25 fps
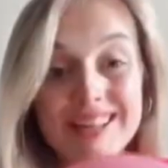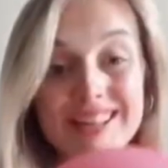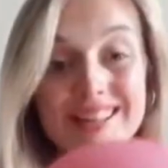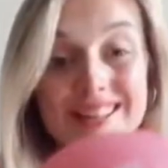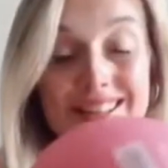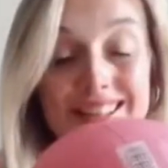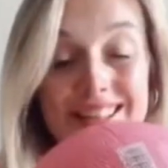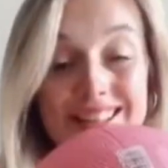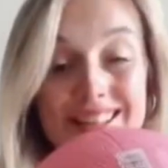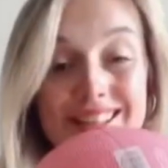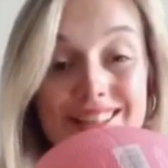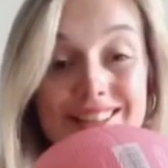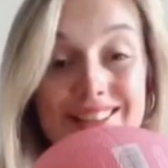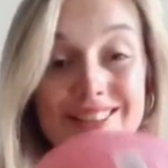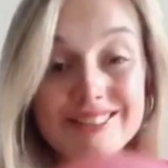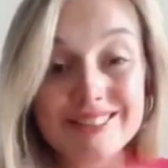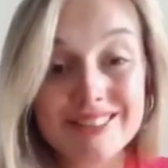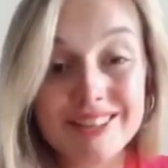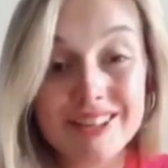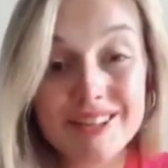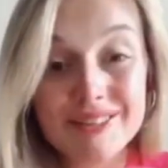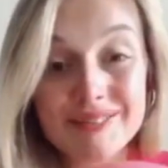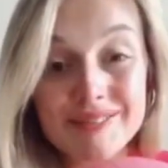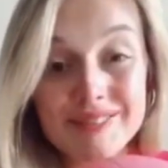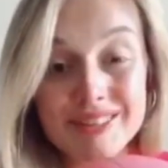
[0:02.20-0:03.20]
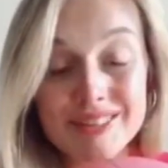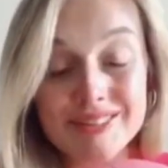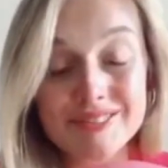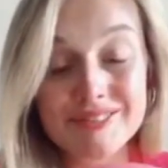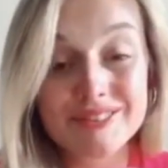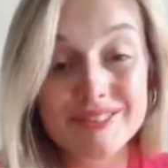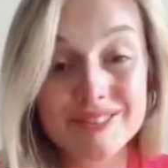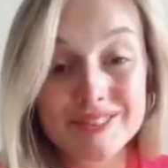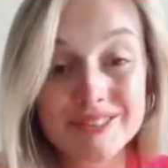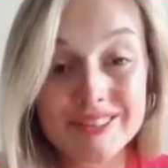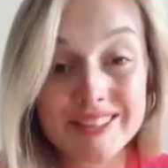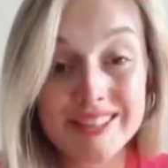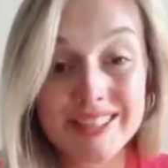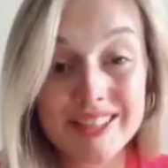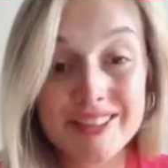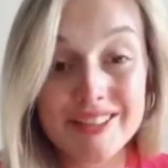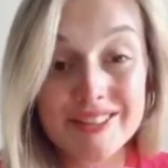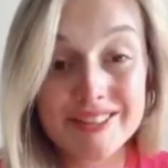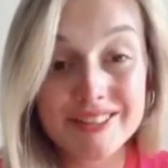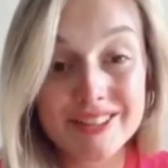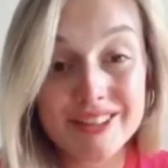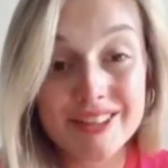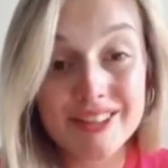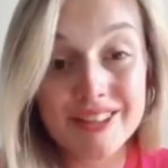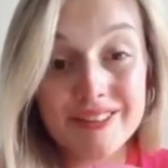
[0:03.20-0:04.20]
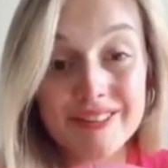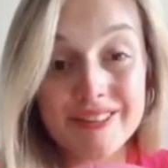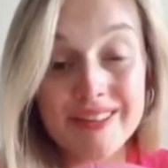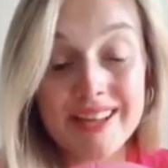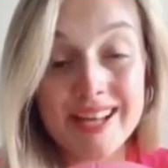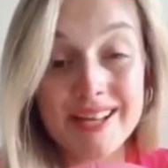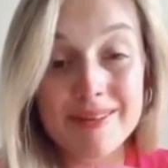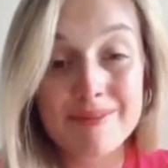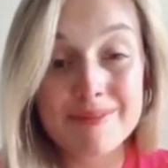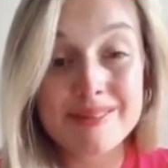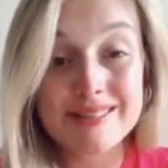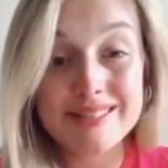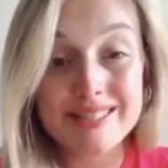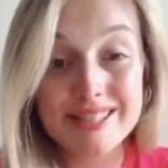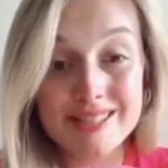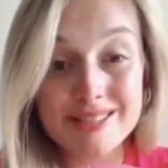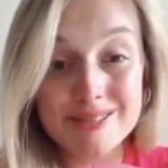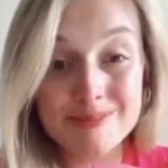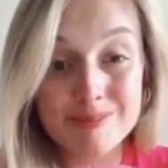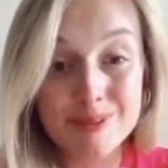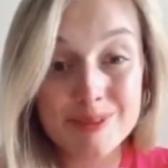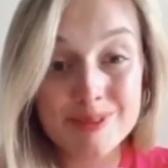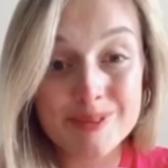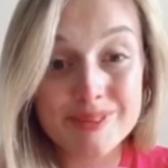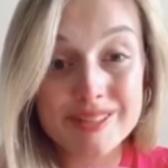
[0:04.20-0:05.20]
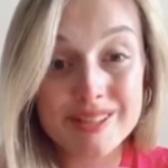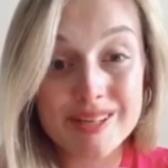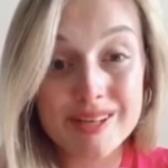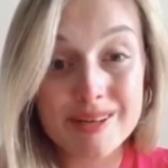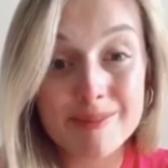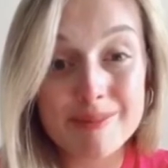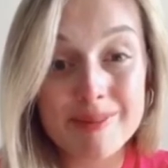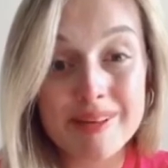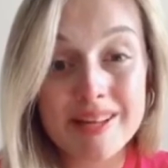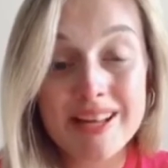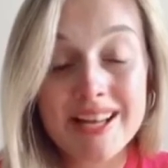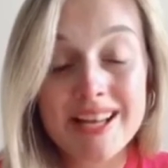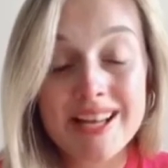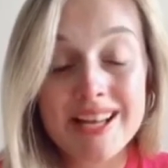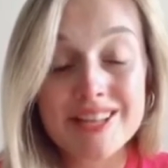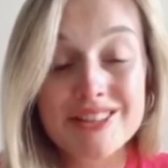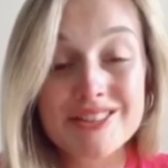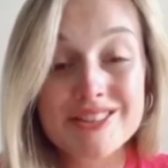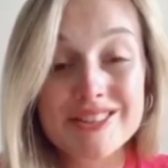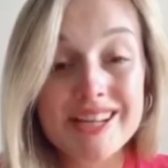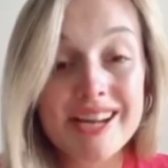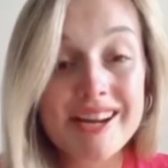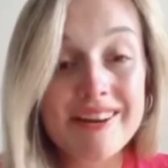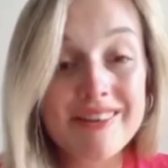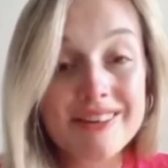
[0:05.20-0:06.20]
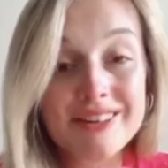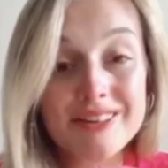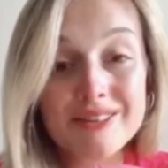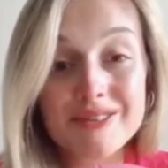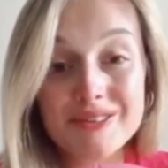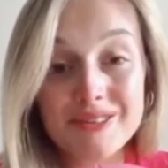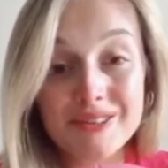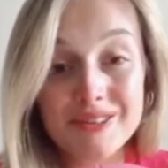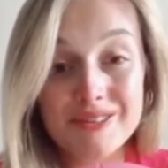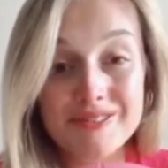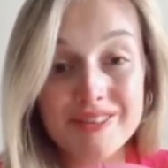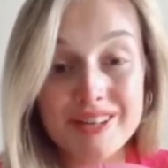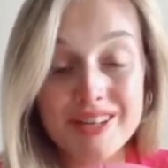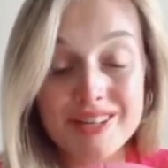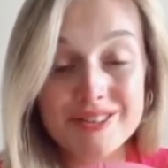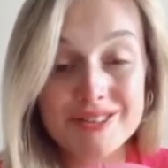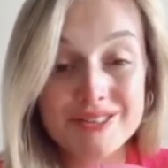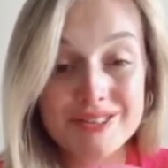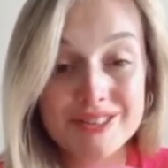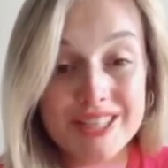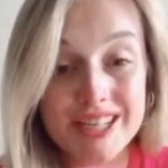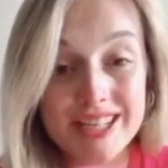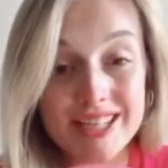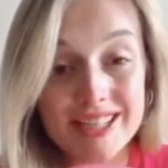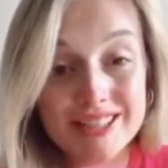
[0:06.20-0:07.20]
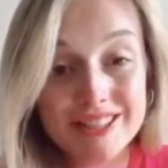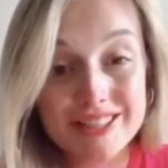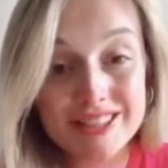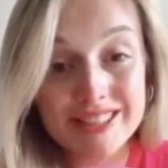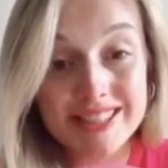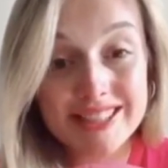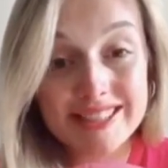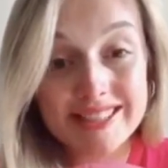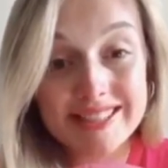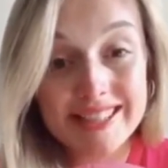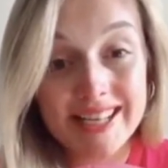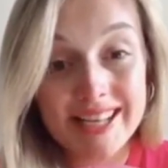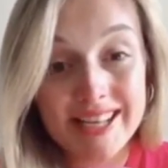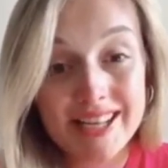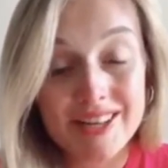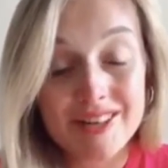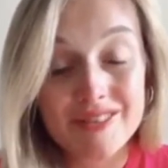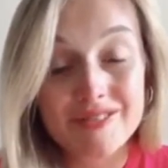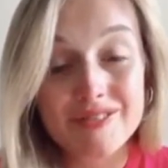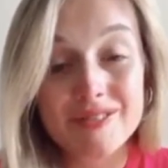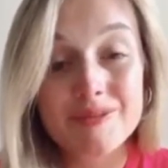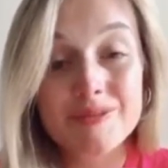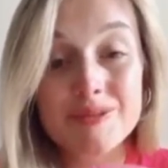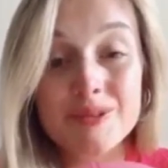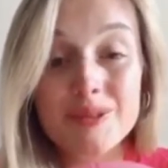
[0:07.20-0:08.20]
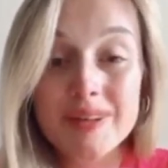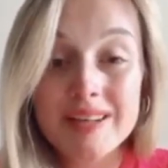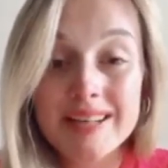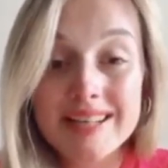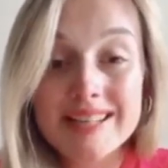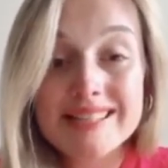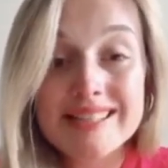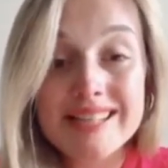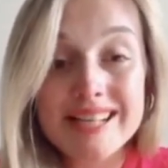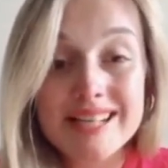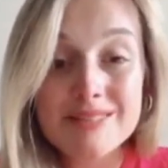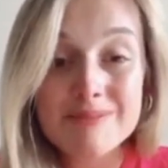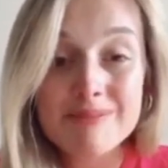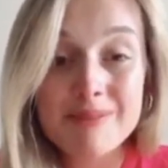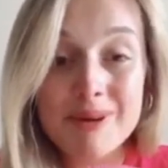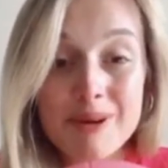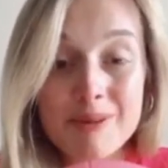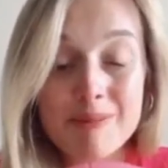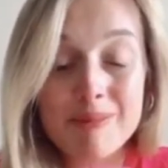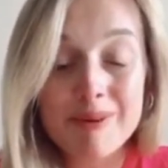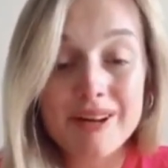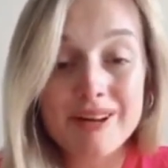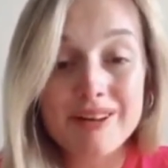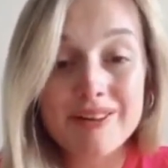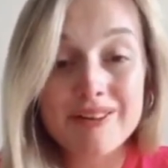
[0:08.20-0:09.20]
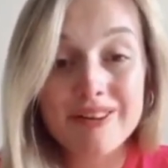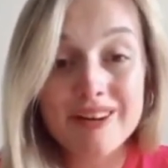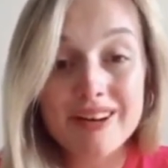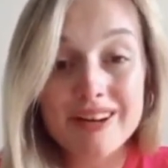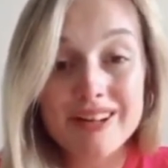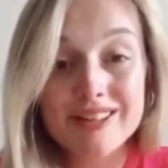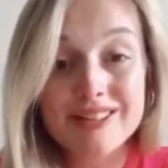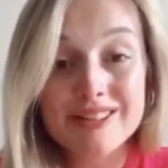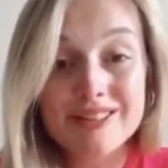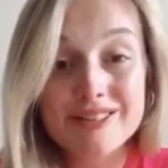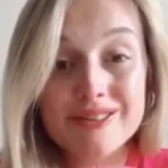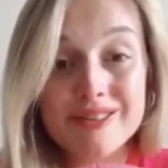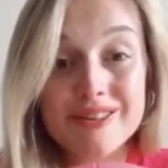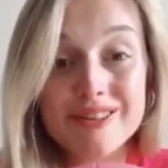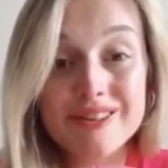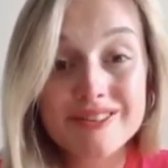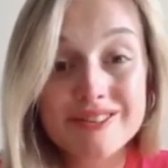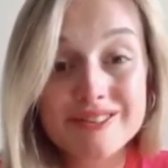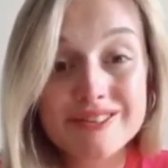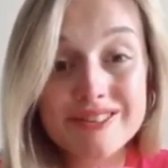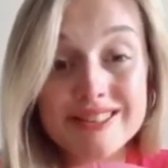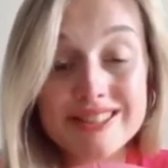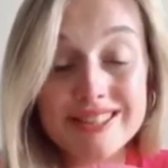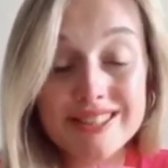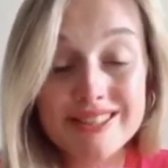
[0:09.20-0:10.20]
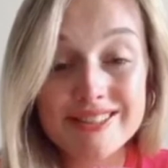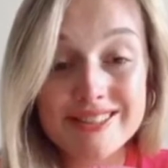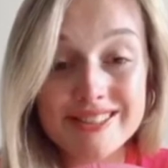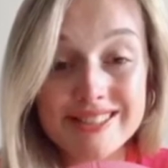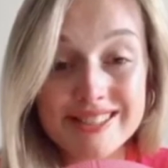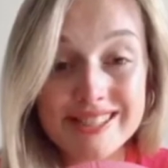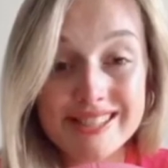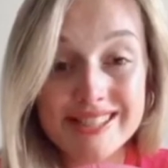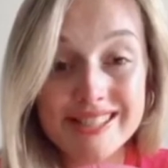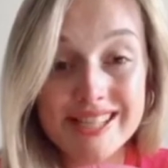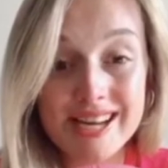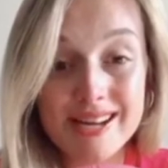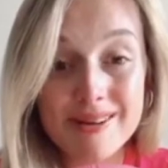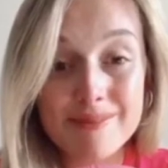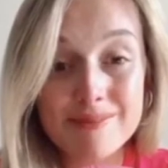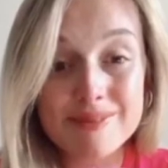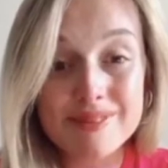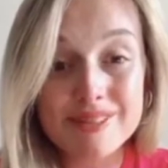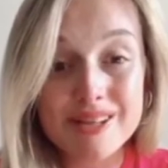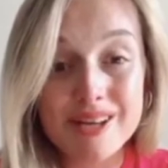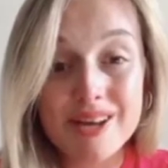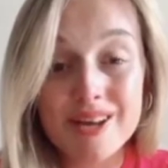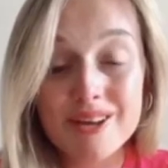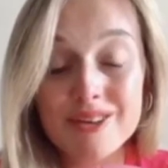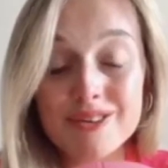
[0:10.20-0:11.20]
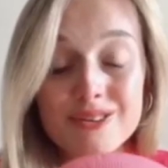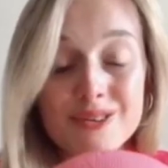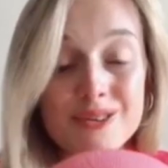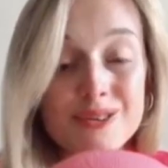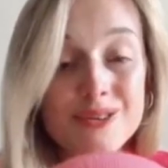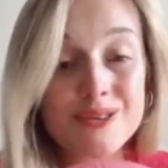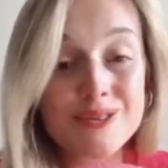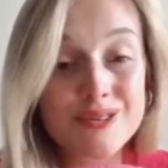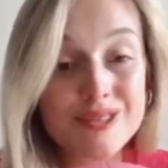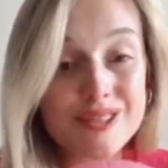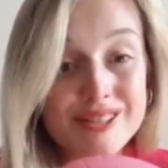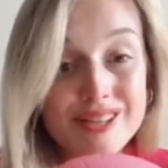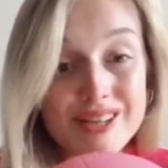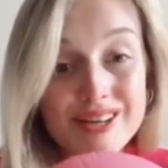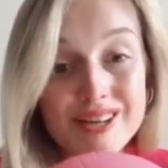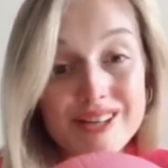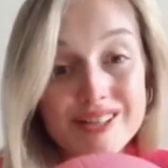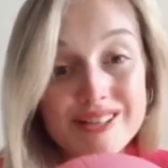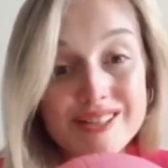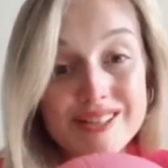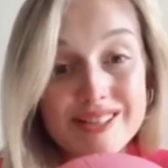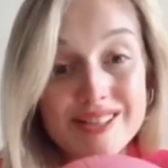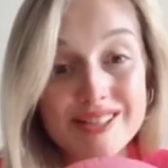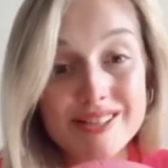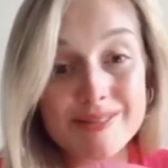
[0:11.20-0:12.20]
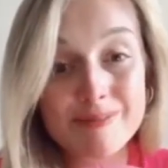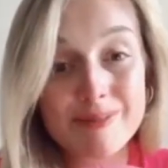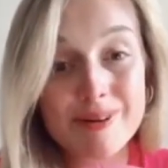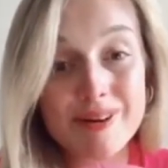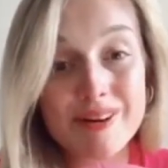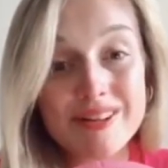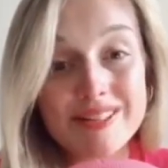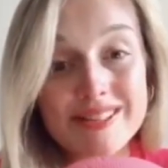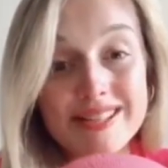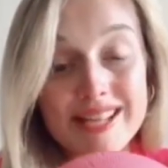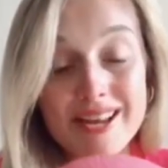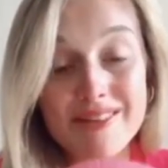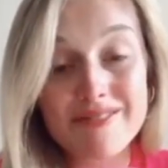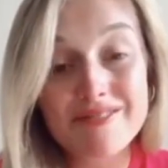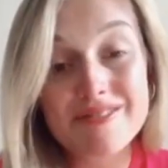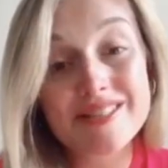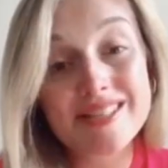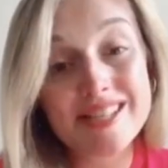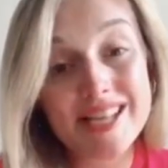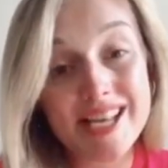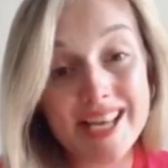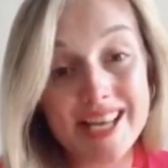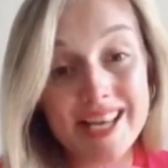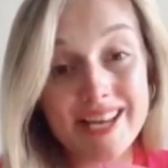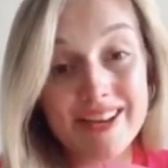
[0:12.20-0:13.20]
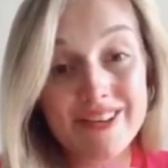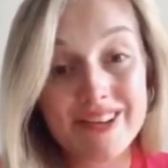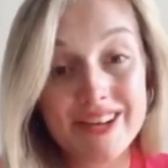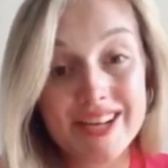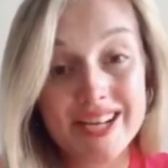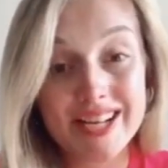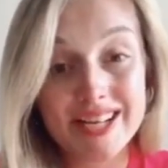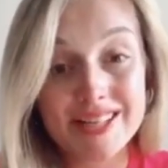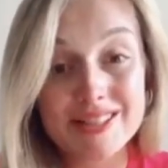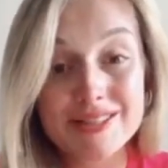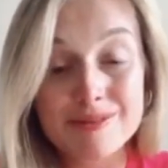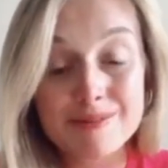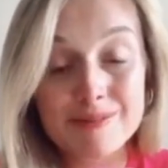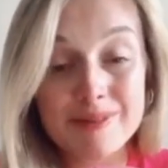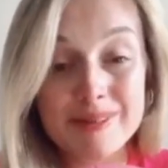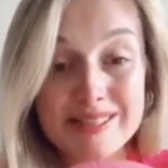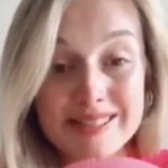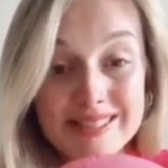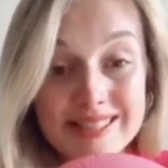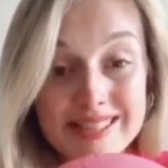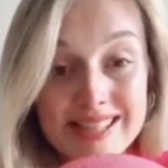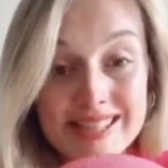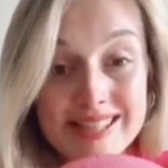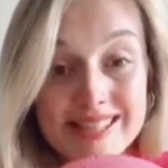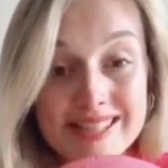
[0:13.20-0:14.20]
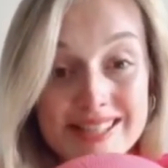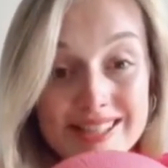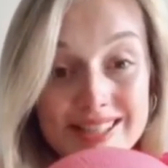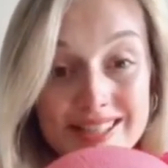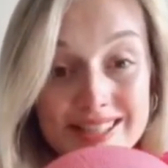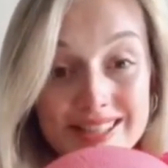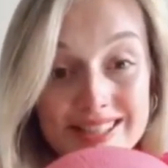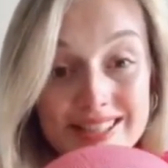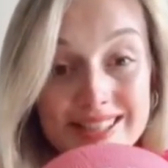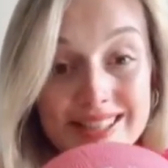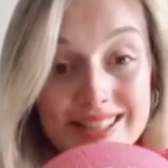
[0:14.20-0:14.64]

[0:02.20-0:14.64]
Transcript: Thank you so much for joining our new ABC Sports Hub and sharing all your virtual challenges. From 26-mile bike rides to 100,000 steps, you're all stars and inspirers every day here at Against Breast Cancer.